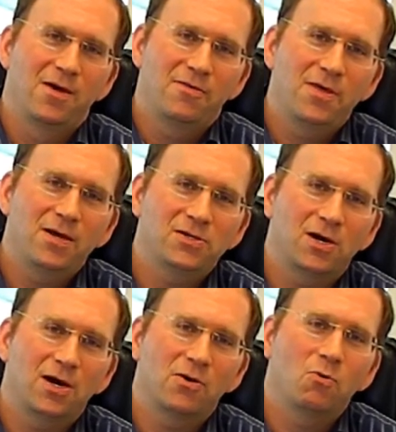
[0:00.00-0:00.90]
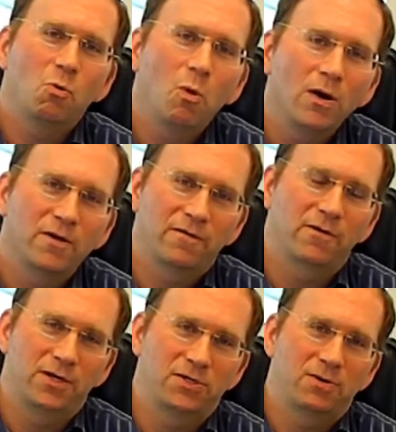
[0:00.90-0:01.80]
Things are
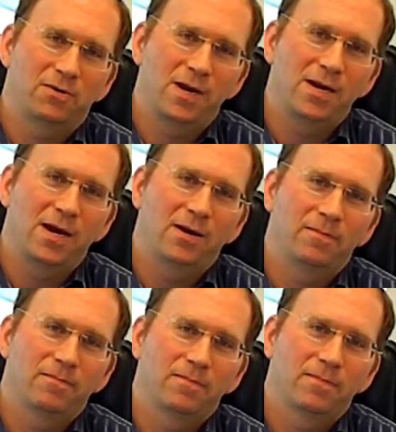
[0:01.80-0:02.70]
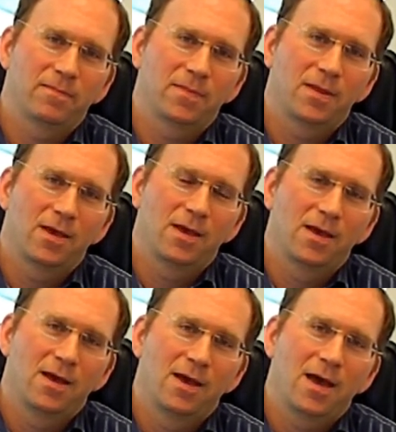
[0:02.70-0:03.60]
wonderful in Israel right now.
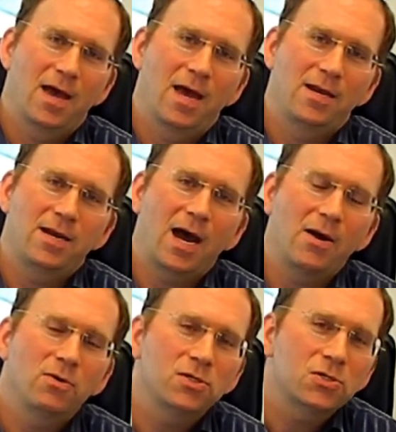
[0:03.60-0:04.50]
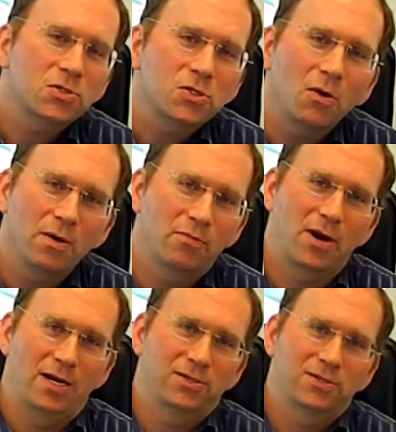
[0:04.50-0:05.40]
And I was so
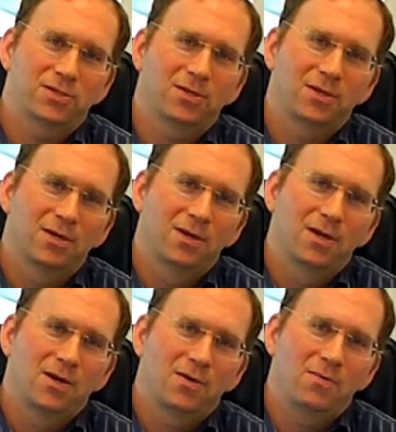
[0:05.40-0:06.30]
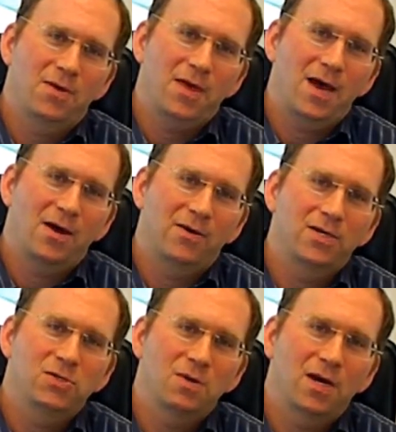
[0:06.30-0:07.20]
impressed with how
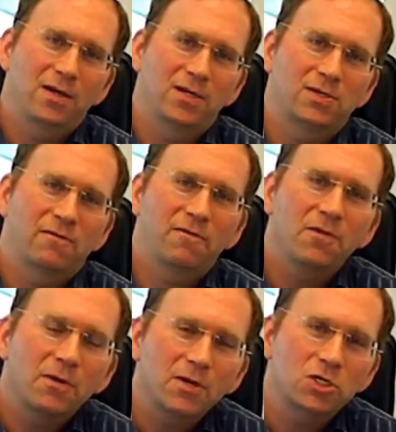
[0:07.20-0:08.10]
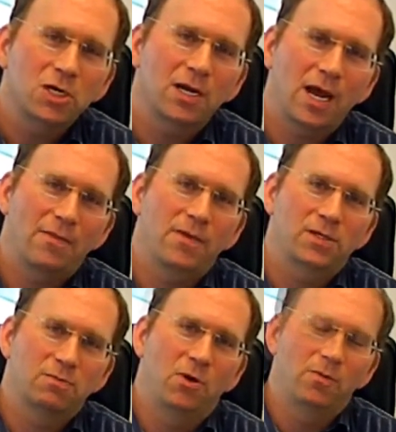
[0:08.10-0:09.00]
Israel is flourishing at
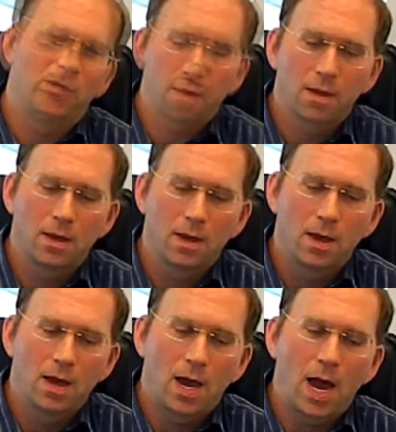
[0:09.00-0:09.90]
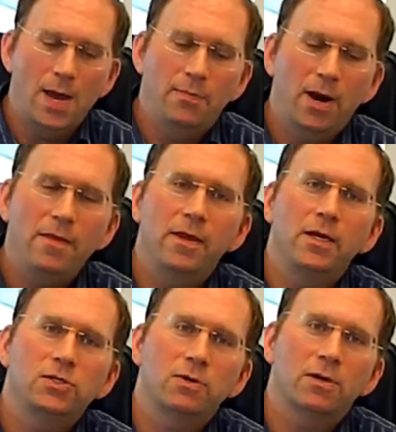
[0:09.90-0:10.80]
this moment. I pray that
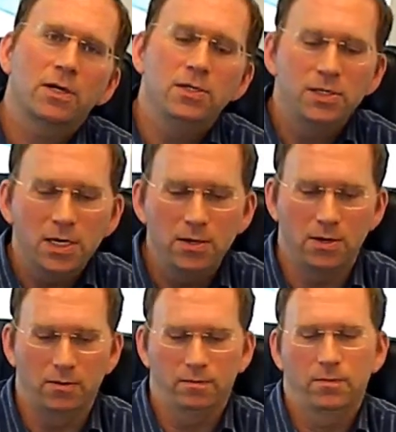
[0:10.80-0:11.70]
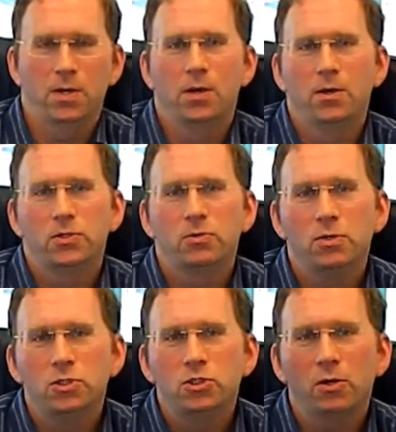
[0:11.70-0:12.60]
Israel continue to
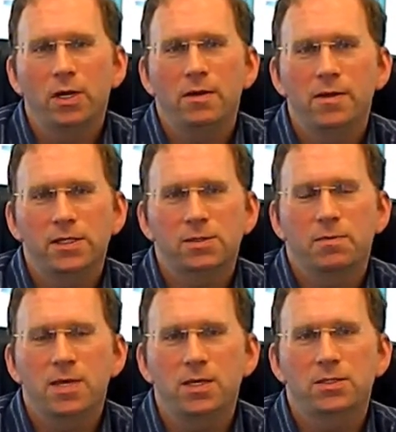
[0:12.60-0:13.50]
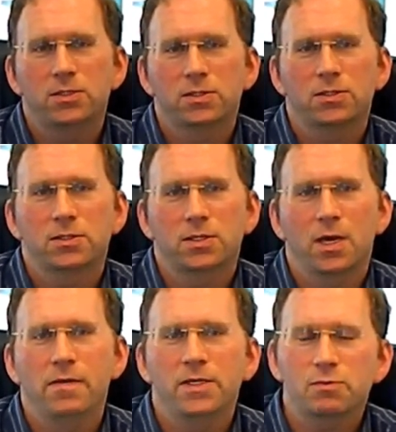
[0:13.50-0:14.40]
enjoy this peace
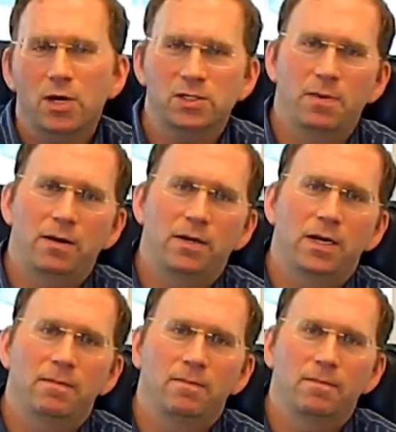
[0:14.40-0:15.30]
and this prosperity,